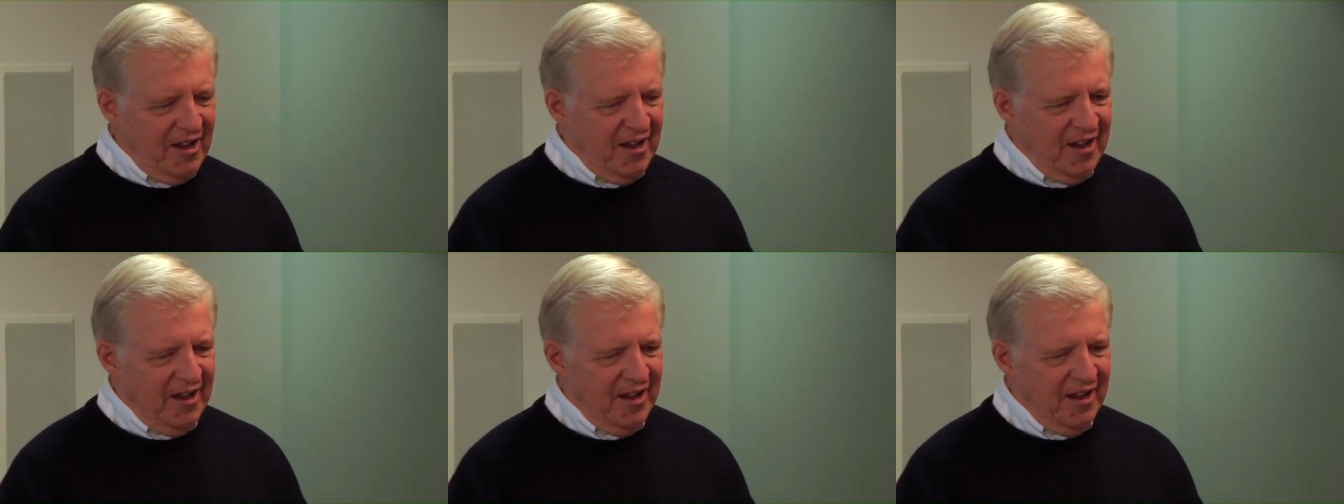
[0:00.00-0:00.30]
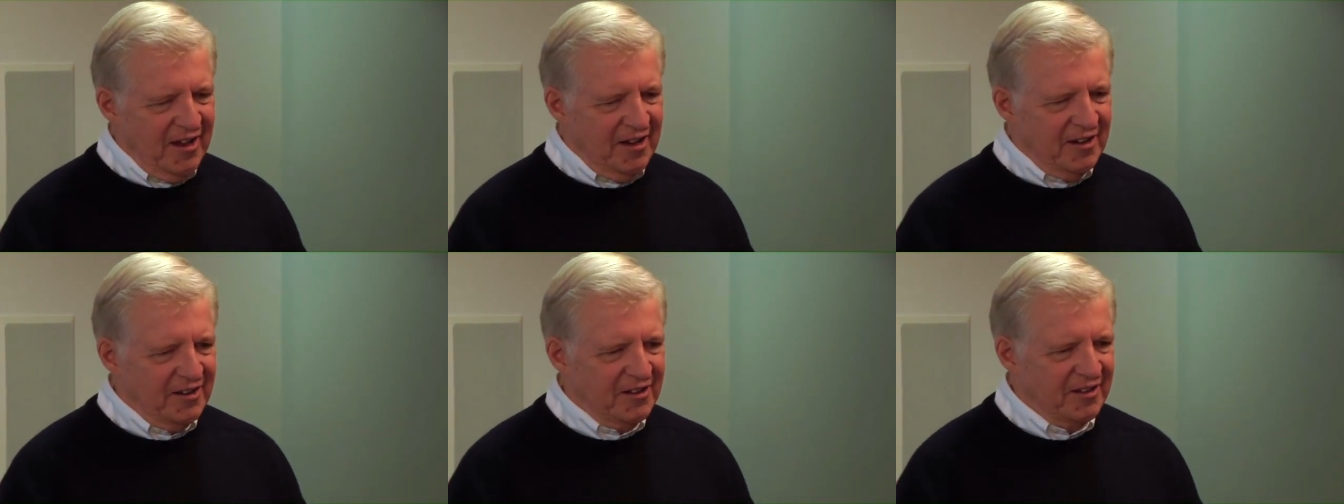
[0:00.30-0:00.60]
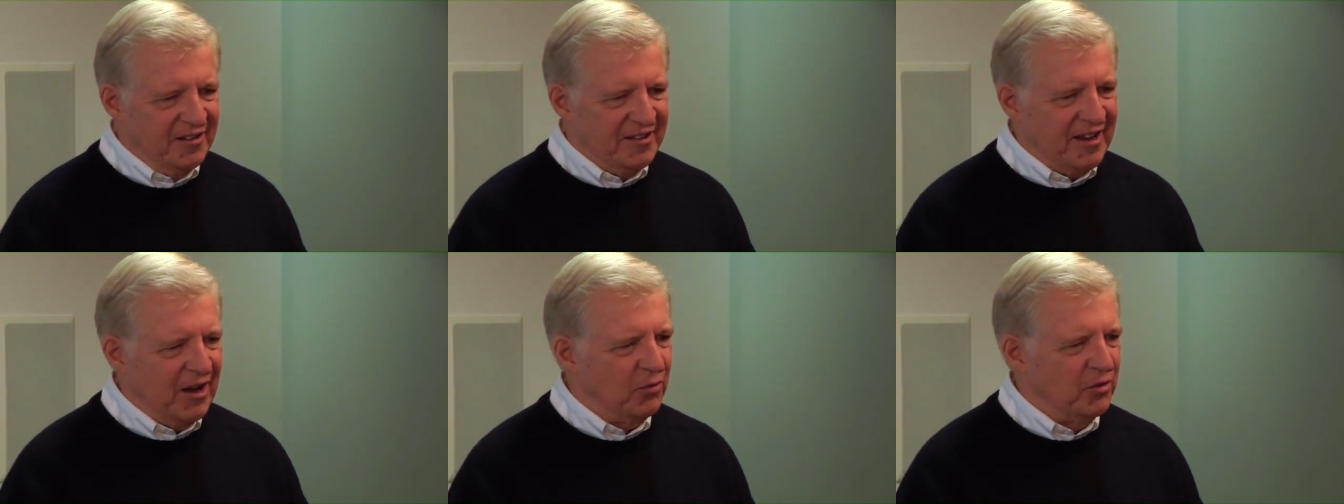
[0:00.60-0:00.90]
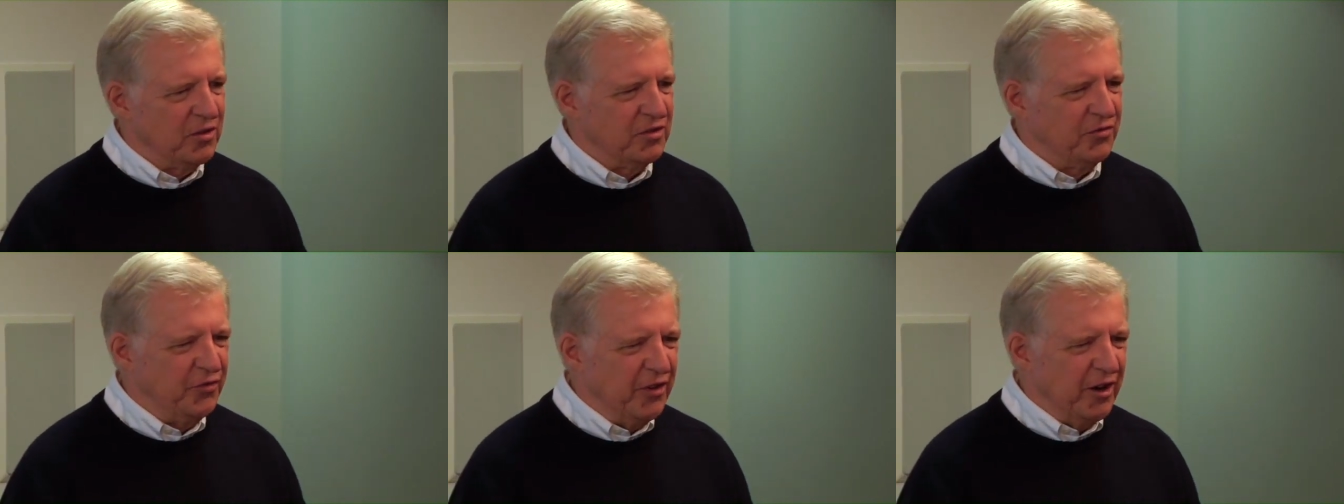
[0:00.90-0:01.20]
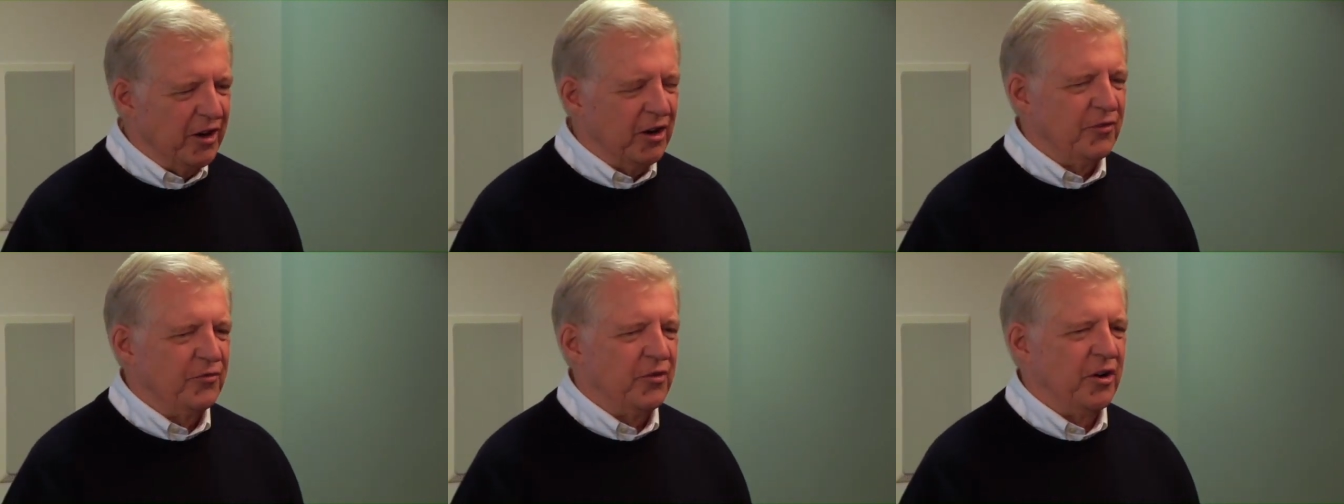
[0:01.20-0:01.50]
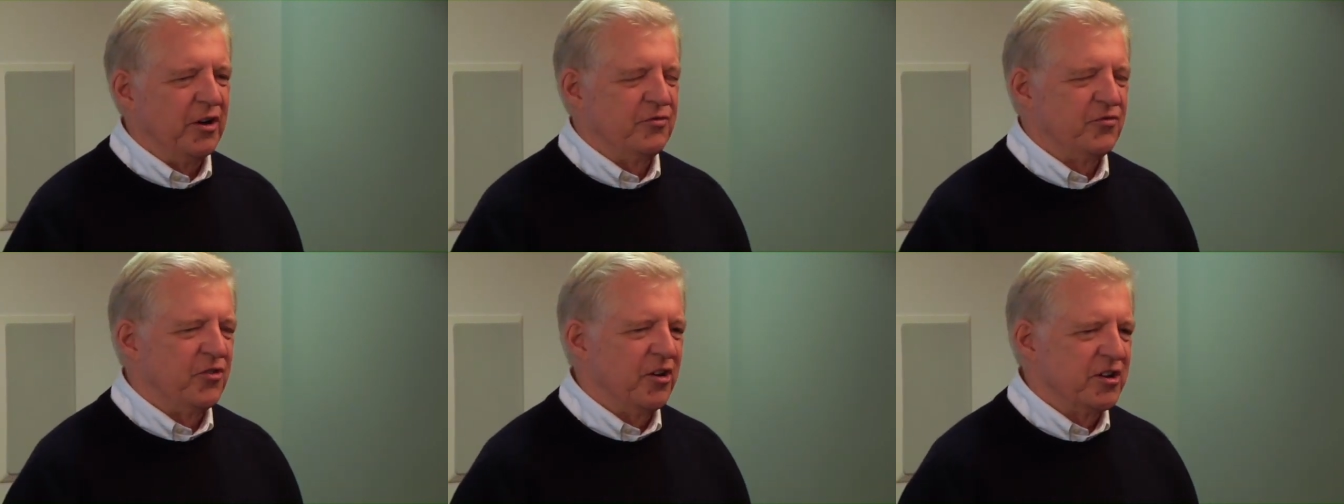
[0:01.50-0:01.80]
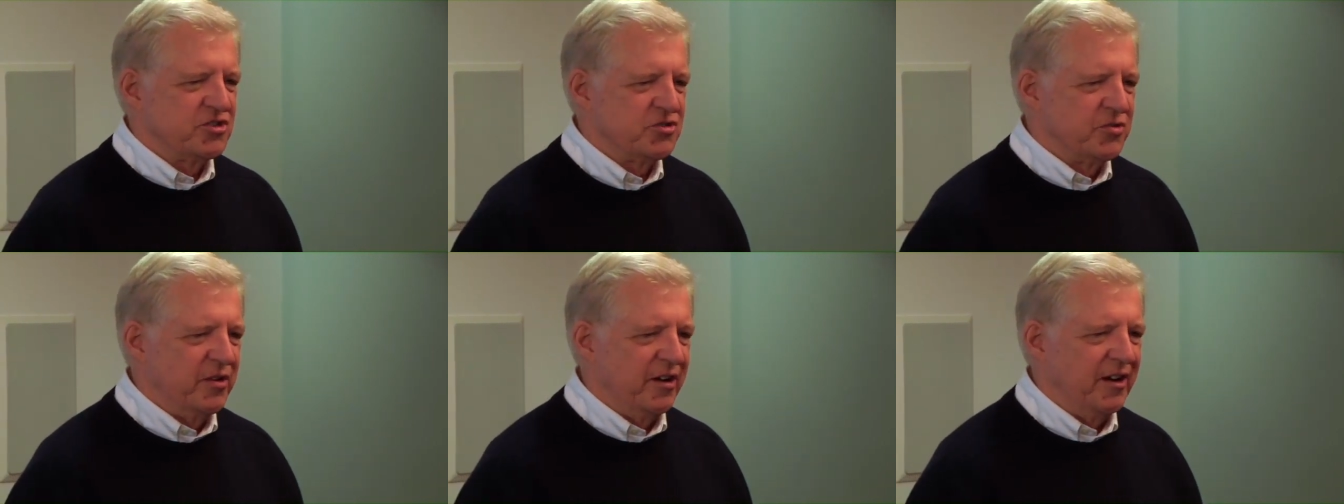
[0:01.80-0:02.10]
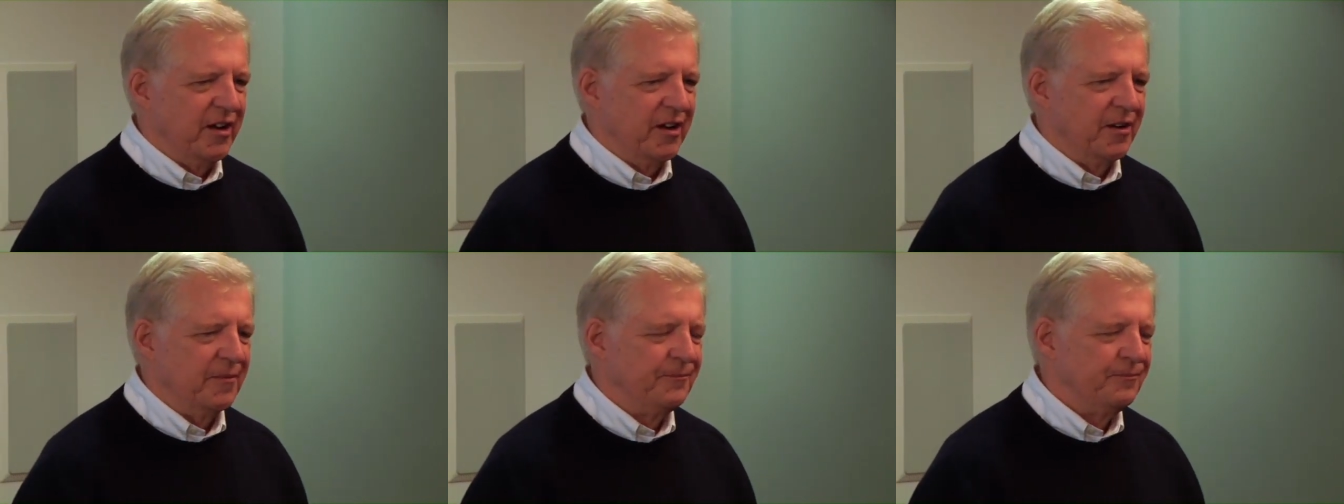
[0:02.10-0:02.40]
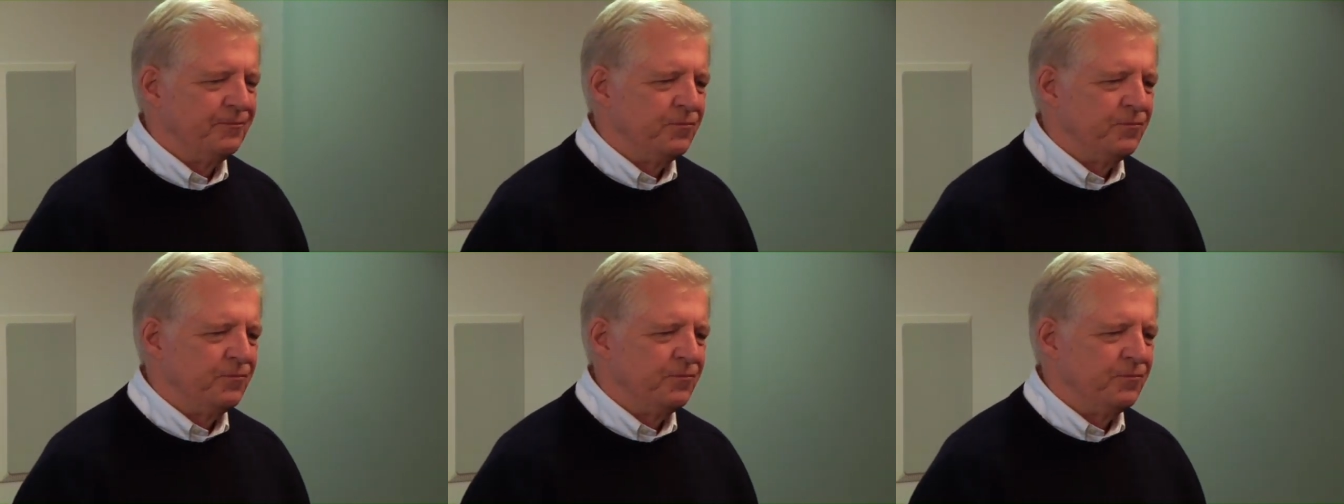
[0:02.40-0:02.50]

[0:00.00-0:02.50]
And that was very, very frustrating.